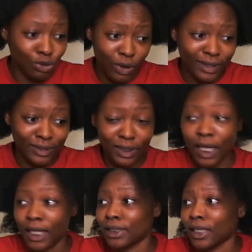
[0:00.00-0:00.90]
maybe
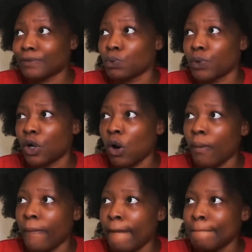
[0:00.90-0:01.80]
2 hours or 1 hour
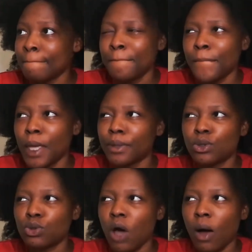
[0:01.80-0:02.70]
earlier just
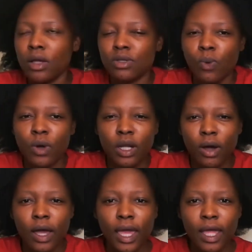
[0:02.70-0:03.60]
to be able to style
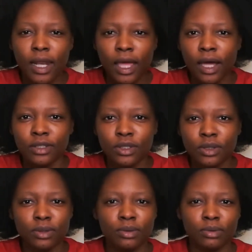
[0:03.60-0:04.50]
my hair before going
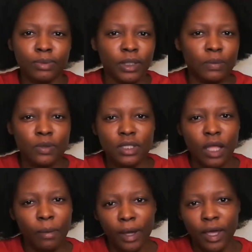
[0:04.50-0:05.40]
out.
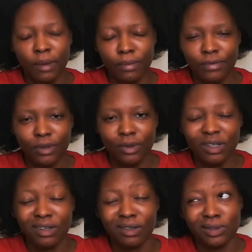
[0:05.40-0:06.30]
I'm all about
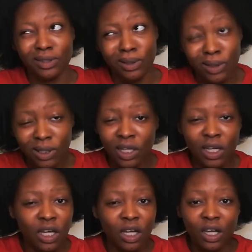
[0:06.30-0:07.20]
that life. This
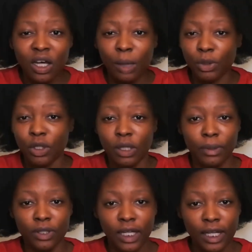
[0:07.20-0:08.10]
is why whenever I
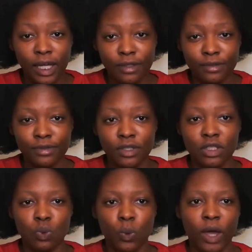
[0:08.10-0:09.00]
have school
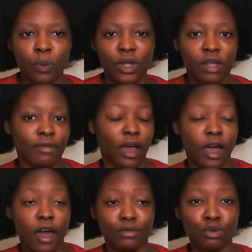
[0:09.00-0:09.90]
or work or
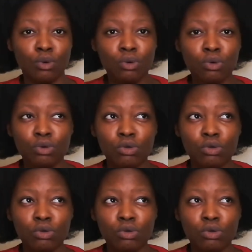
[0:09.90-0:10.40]
something,